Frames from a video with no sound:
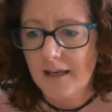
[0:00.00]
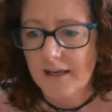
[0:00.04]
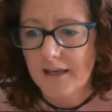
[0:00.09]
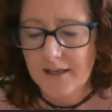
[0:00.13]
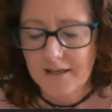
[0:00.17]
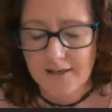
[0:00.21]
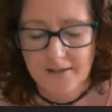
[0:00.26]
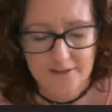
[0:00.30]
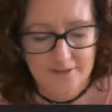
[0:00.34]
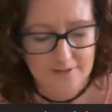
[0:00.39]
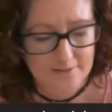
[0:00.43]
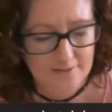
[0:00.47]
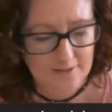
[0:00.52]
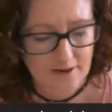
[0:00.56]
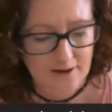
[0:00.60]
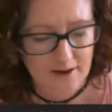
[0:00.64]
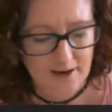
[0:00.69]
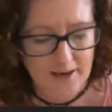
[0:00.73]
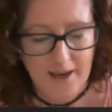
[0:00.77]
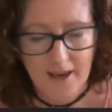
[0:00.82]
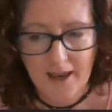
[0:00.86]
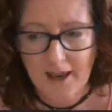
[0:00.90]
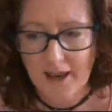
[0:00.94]
is
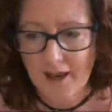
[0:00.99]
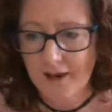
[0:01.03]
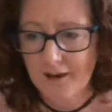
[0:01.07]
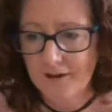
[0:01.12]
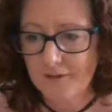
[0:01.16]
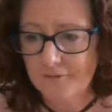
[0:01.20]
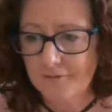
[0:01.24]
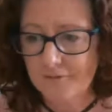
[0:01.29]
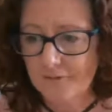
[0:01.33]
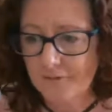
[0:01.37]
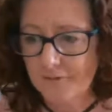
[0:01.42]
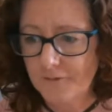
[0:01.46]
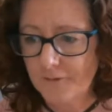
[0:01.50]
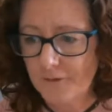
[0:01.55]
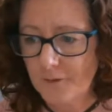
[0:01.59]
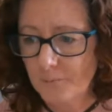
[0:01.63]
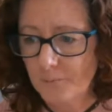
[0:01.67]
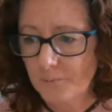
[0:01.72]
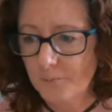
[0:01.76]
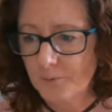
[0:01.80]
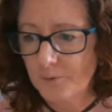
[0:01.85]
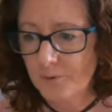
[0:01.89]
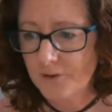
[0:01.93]
I have
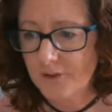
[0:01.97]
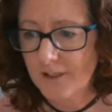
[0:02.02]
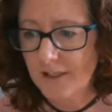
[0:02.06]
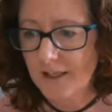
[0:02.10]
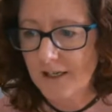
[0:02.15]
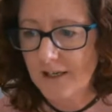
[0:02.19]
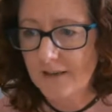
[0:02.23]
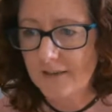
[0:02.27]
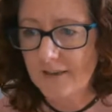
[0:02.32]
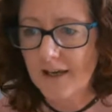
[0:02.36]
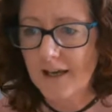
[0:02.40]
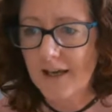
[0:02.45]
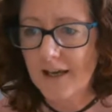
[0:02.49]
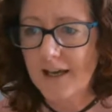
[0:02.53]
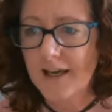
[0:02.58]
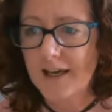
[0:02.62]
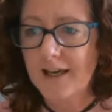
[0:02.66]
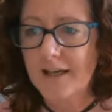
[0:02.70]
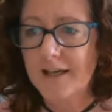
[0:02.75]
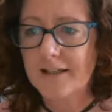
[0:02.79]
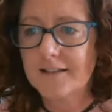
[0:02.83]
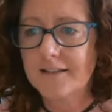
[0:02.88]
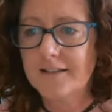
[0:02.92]
put together
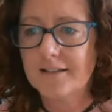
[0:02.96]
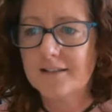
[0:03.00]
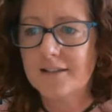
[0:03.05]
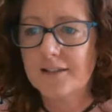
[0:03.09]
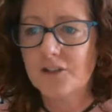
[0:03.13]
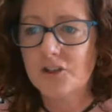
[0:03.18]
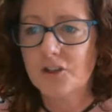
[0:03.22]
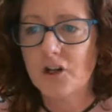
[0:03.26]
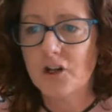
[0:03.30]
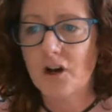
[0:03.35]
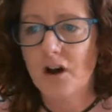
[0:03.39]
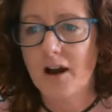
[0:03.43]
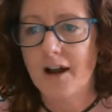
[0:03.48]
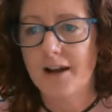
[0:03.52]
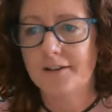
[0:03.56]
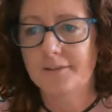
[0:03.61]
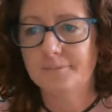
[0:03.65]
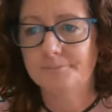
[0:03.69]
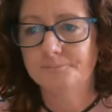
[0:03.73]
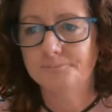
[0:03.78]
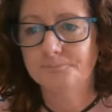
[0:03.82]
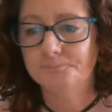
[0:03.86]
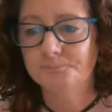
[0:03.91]
a stitch guide,
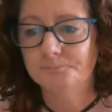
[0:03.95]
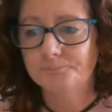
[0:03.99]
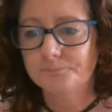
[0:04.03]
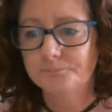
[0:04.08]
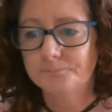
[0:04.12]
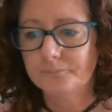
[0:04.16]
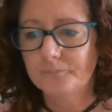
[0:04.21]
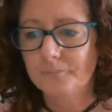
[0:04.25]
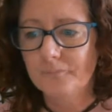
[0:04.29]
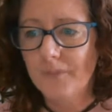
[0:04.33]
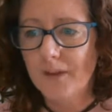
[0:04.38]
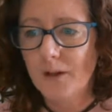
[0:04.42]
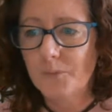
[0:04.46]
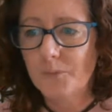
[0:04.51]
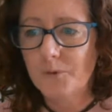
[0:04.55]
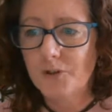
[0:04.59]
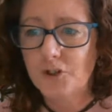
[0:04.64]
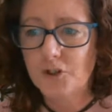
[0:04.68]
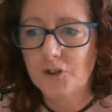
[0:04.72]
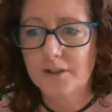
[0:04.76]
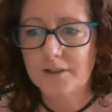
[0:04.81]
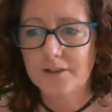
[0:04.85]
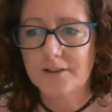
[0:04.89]

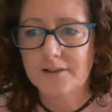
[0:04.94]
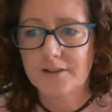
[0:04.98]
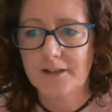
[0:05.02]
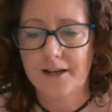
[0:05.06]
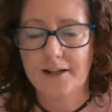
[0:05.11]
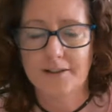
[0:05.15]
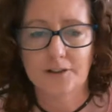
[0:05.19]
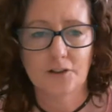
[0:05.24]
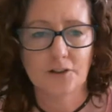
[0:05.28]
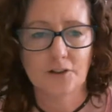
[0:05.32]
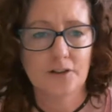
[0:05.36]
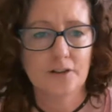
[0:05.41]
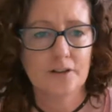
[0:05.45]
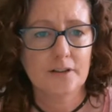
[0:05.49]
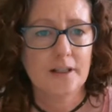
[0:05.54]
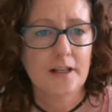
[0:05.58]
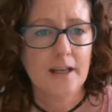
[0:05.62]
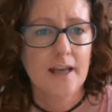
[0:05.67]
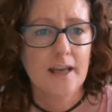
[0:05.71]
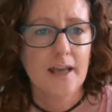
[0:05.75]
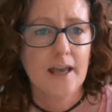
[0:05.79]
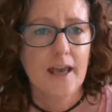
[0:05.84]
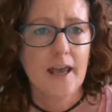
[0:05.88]
which you can download.
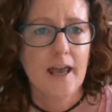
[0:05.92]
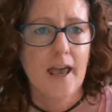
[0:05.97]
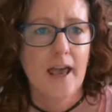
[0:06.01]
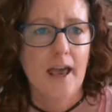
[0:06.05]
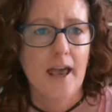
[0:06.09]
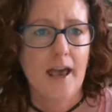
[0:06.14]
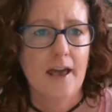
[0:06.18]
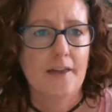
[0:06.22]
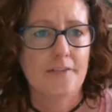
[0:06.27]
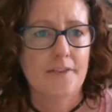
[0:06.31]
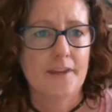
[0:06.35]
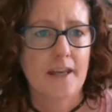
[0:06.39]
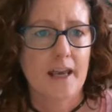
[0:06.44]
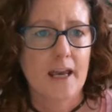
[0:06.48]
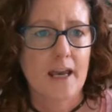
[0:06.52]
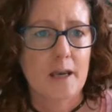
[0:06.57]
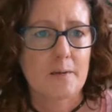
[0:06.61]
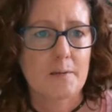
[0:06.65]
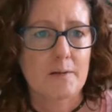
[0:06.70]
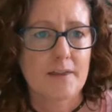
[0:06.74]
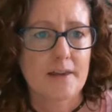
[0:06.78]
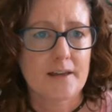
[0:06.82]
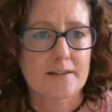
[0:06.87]
And the
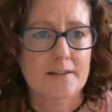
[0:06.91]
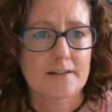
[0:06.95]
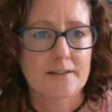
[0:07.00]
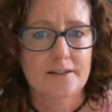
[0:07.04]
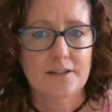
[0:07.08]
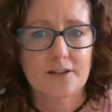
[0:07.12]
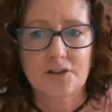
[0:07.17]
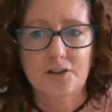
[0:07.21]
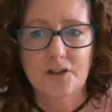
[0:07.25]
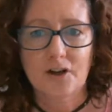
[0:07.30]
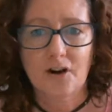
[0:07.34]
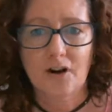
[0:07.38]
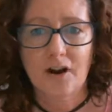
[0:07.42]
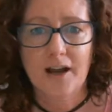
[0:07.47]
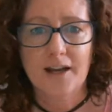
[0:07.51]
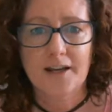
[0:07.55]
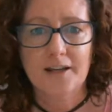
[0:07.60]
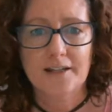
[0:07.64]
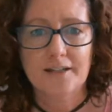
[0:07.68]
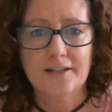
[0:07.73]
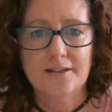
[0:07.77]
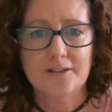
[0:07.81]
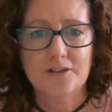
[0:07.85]
aim of that stitch
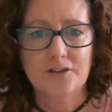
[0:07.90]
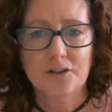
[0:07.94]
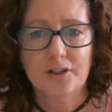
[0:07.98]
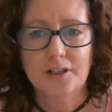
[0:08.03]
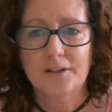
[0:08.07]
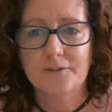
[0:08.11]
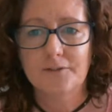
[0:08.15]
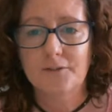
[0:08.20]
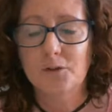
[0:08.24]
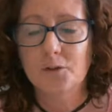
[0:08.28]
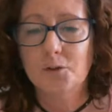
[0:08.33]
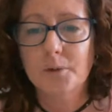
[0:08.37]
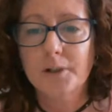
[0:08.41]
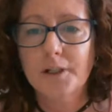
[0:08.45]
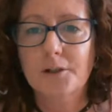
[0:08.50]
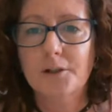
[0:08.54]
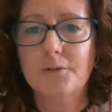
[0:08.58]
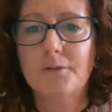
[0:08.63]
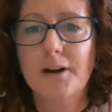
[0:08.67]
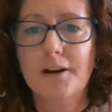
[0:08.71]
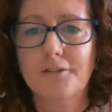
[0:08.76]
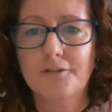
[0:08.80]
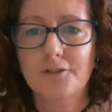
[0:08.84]
guide is to give you a
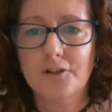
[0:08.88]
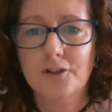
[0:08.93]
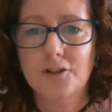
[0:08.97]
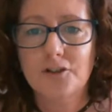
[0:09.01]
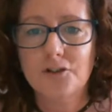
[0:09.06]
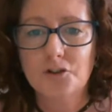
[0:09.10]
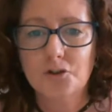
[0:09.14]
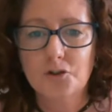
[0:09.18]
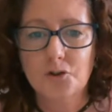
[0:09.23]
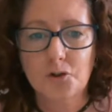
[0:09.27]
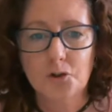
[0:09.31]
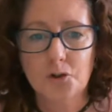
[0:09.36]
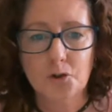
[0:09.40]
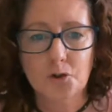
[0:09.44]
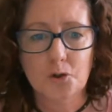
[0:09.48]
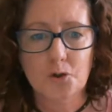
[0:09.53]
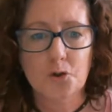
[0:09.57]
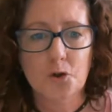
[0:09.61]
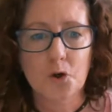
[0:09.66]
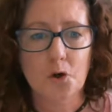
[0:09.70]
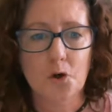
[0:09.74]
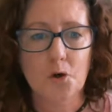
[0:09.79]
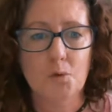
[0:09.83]
quick reference
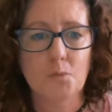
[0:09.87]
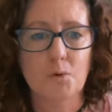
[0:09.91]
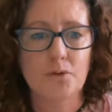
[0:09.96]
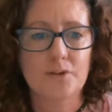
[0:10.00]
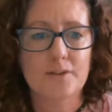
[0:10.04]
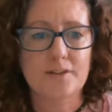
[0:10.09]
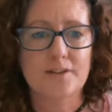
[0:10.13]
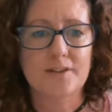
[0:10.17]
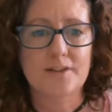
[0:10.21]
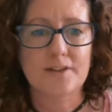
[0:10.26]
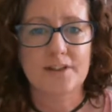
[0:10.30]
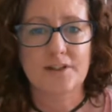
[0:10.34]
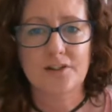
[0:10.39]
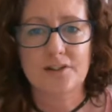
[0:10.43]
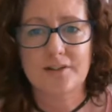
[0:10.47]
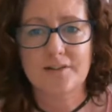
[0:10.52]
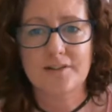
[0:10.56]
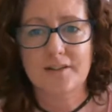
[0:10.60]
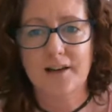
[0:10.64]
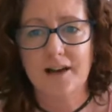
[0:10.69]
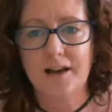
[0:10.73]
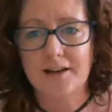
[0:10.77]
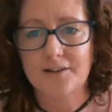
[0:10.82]
to know what the
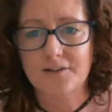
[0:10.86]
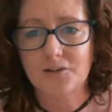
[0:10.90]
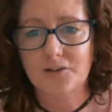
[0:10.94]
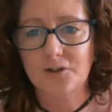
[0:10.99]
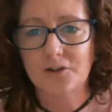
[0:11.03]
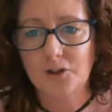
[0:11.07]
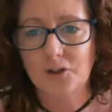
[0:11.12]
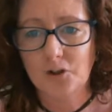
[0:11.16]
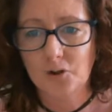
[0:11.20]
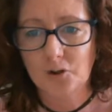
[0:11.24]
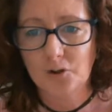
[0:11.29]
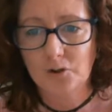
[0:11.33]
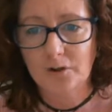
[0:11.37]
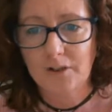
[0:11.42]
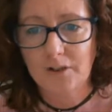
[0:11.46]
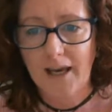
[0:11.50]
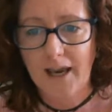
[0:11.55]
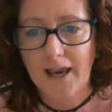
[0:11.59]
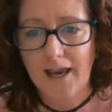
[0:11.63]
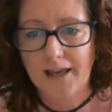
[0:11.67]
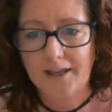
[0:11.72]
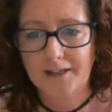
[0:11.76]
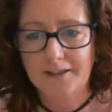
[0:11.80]
stitches are, so that you
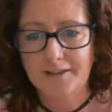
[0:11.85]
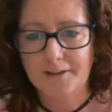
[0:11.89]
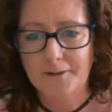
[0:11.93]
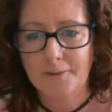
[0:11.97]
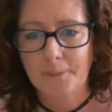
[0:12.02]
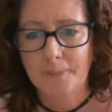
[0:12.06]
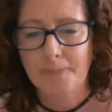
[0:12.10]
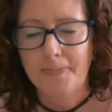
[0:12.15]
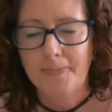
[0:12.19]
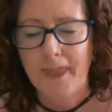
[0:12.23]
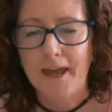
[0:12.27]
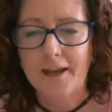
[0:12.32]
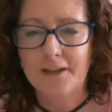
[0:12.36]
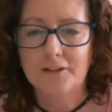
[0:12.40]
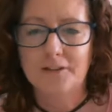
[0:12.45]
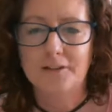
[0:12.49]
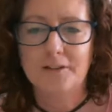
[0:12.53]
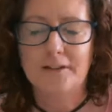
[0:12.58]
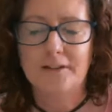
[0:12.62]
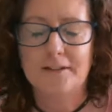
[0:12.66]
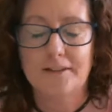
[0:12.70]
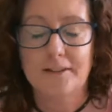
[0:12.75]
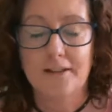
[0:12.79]
can,
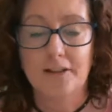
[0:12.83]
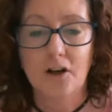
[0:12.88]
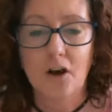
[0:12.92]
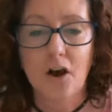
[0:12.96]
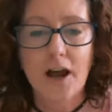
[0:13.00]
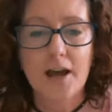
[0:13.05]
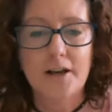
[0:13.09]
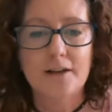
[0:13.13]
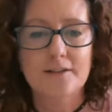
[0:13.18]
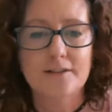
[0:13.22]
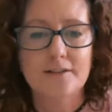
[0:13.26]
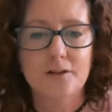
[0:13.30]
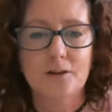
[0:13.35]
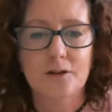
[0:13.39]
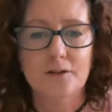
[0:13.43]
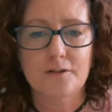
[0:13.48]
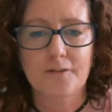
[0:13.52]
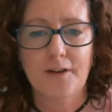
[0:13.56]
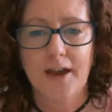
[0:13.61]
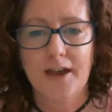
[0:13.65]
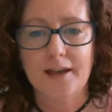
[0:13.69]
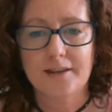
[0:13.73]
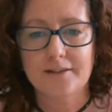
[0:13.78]
and the guide
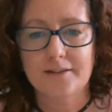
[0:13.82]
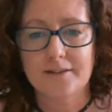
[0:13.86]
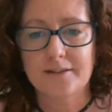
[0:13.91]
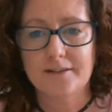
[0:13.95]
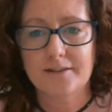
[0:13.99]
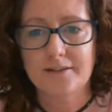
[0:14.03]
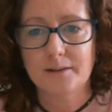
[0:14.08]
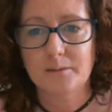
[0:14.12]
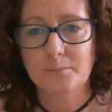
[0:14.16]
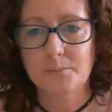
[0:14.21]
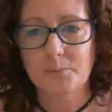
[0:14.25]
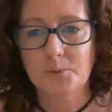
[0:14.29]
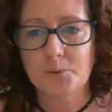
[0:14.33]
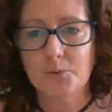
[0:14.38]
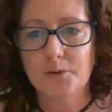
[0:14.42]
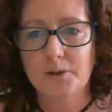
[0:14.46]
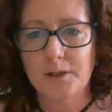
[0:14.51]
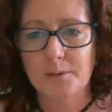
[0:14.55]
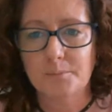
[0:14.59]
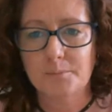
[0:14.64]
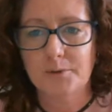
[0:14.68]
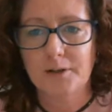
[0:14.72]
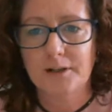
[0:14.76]
itself has the symbol,
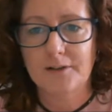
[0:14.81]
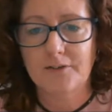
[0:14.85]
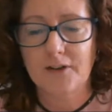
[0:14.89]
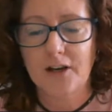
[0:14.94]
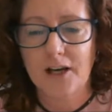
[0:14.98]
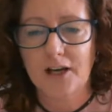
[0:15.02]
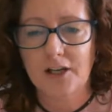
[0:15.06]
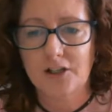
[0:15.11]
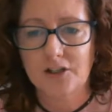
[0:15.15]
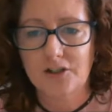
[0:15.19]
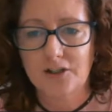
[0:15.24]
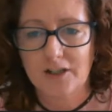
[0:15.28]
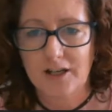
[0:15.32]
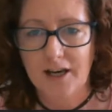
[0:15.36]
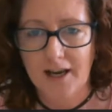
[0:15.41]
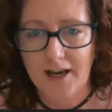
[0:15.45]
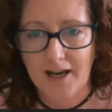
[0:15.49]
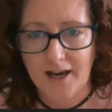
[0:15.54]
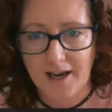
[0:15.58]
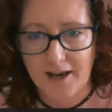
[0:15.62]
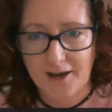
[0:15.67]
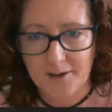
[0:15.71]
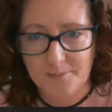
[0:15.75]
the abbreviation,
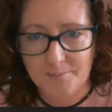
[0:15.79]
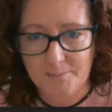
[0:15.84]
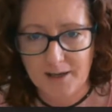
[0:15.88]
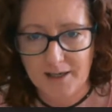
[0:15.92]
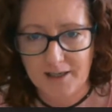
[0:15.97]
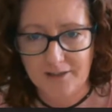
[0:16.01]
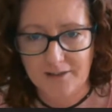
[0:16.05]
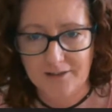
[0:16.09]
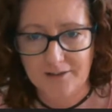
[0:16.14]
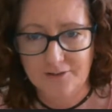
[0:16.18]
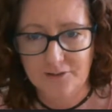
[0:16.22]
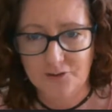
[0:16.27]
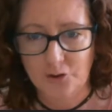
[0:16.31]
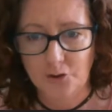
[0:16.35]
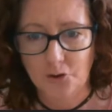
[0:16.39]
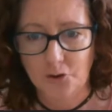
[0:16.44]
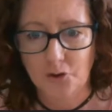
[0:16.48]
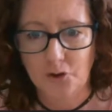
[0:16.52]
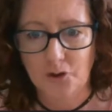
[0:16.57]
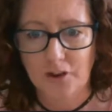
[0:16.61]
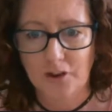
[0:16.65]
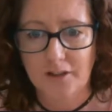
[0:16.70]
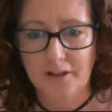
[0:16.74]
and how to make it. So
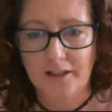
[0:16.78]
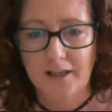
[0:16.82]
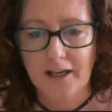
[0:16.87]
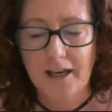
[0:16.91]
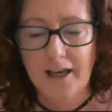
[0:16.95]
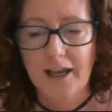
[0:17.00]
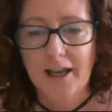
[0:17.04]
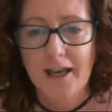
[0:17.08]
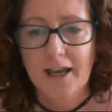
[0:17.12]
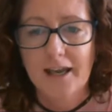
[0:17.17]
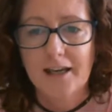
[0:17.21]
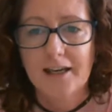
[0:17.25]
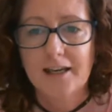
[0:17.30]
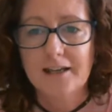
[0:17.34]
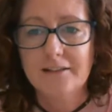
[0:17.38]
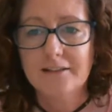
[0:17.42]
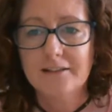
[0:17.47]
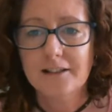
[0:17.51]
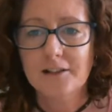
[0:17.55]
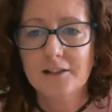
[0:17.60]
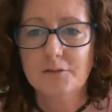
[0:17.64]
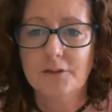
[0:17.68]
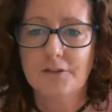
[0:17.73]
you can
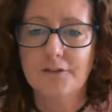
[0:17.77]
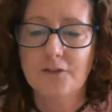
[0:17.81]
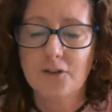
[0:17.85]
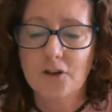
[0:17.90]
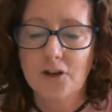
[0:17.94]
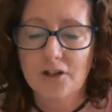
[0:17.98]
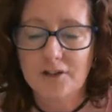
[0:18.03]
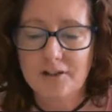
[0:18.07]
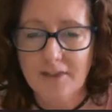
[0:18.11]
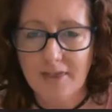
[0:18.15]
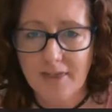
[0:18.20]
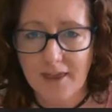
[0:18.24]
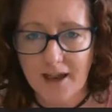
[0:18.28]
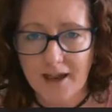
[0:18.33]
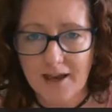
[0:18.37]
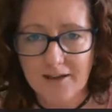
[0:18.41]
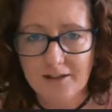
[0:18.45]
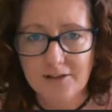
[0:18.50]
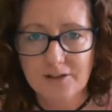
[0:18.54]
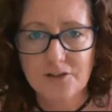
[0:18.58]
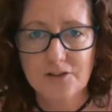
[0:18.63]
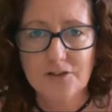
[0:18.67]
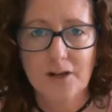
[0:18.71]
easily refer to
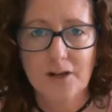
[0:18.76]
that to